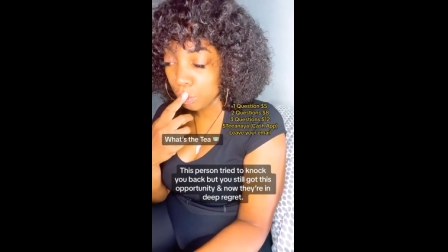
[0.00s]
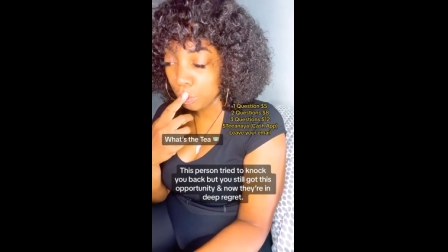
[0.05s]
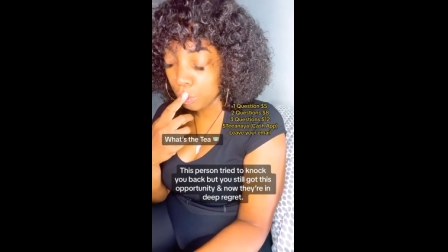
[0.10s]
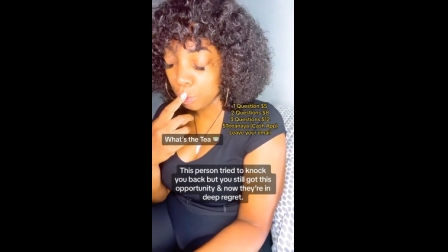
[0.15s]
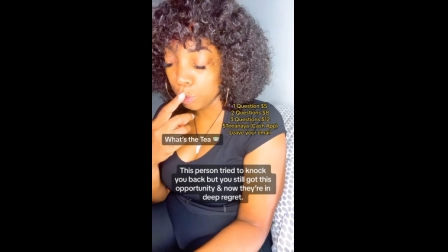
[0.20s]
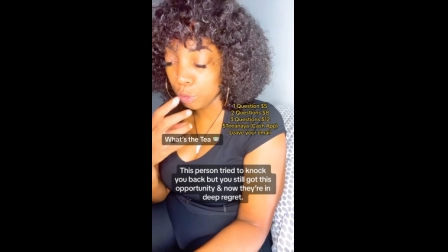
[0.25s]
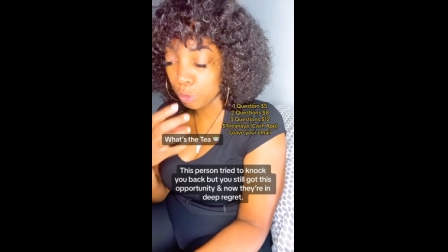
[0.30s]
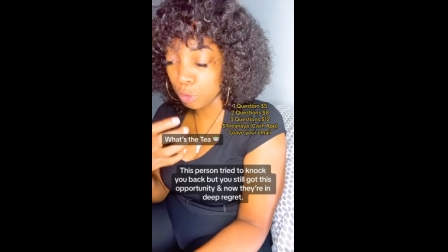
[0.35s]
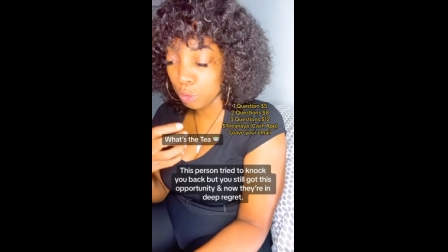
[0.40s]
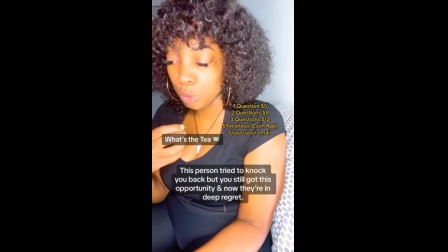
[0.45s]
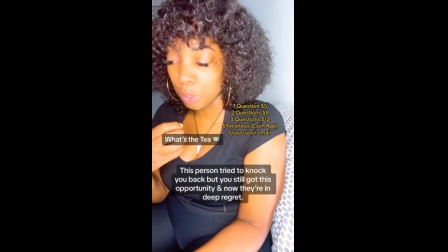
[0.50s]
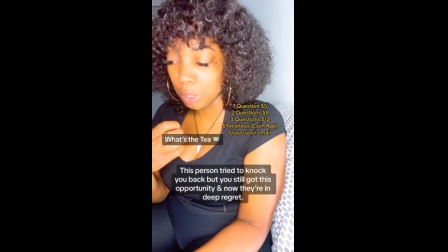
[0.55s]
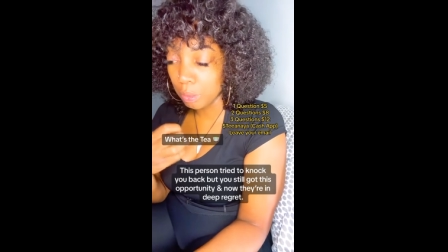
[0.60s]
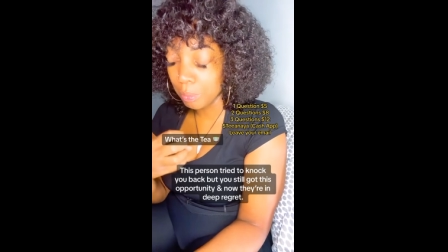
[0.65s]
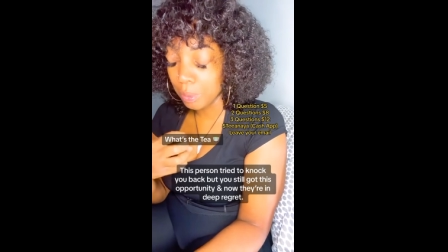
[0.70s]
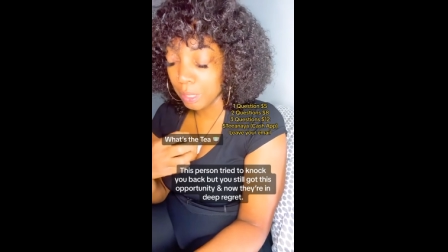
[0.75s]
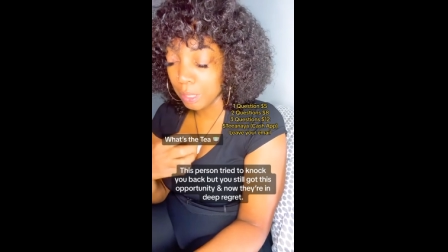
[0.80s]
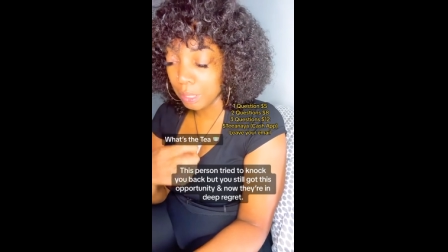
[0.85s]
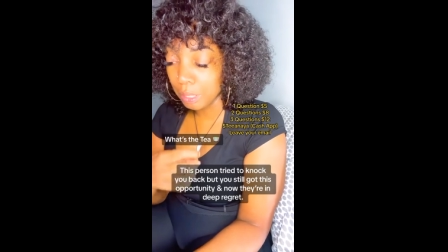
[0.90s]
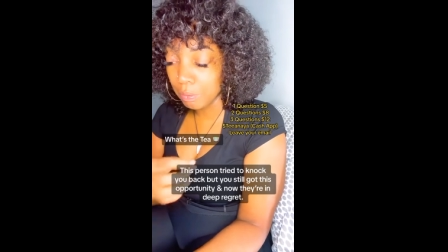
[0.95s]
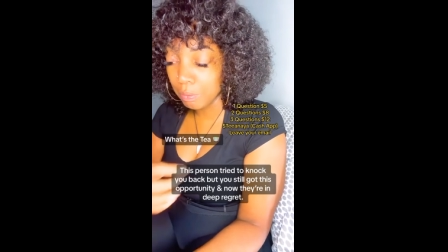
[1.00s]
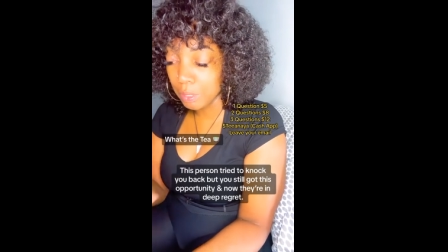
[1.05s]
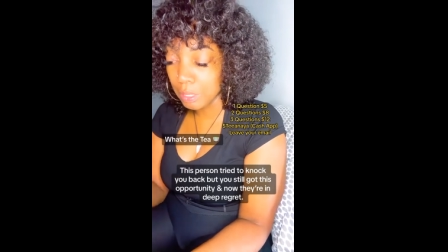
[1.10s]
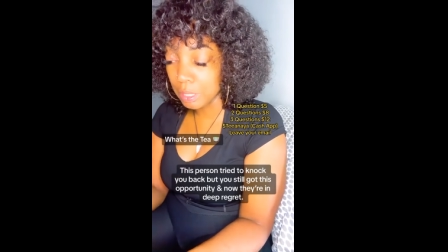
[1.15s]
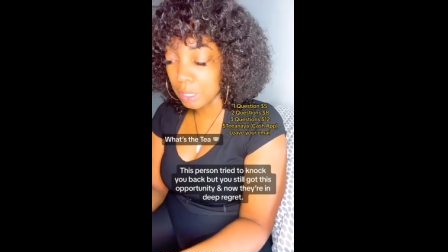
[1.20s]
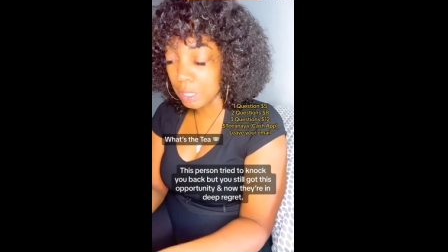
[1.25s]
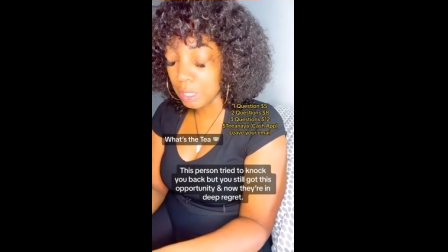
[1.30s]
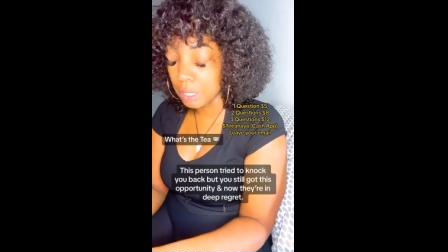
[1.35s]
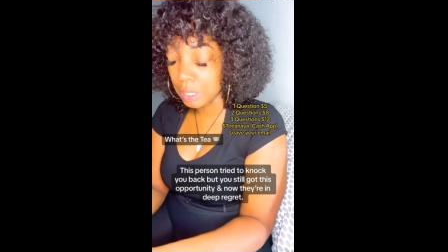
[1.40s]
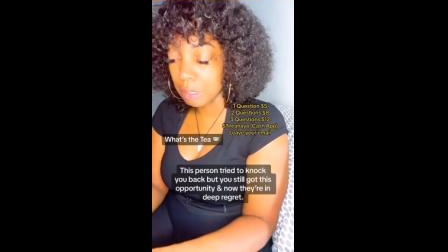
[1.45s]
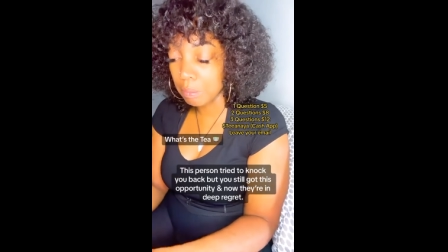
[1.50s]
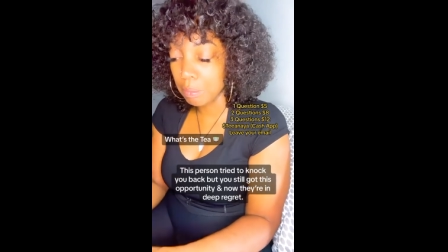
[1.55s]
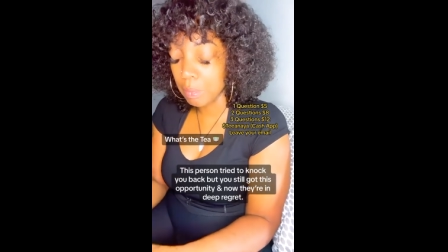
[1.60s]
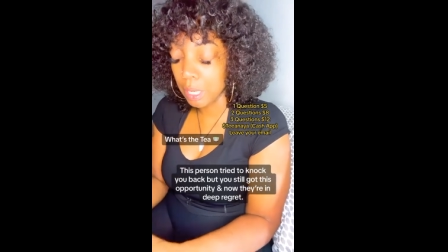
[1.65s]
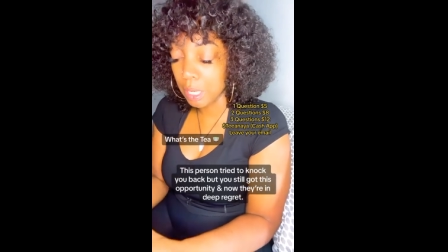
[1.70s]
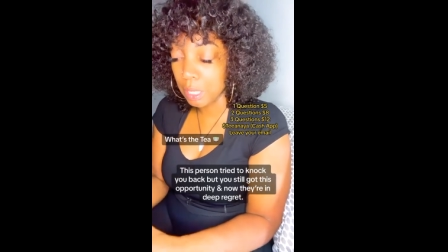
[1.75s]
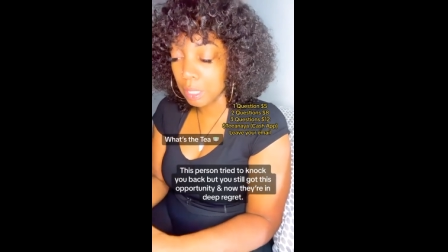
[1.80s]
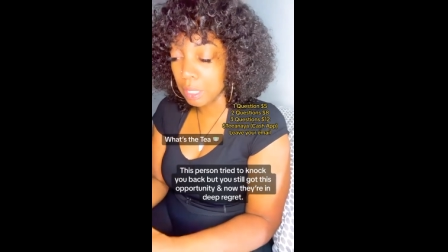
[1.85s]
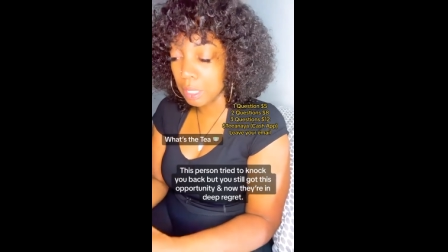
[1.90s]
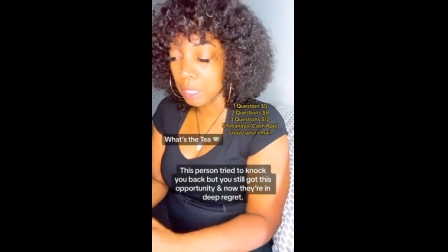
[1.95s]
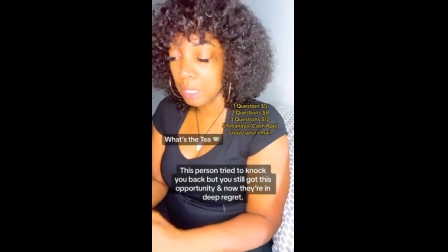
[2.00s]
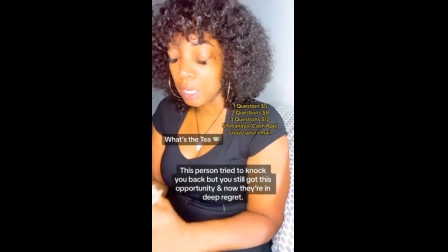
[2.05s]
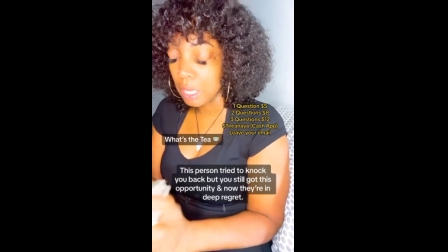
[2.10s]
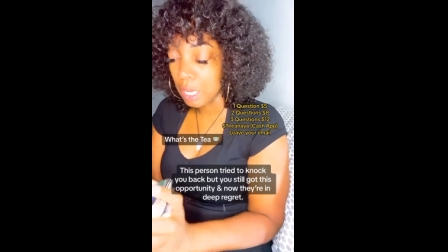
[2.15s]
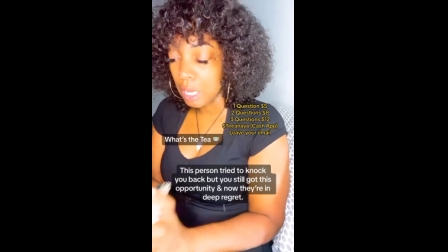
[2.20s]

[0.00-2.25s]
or you could have been giving to somebody.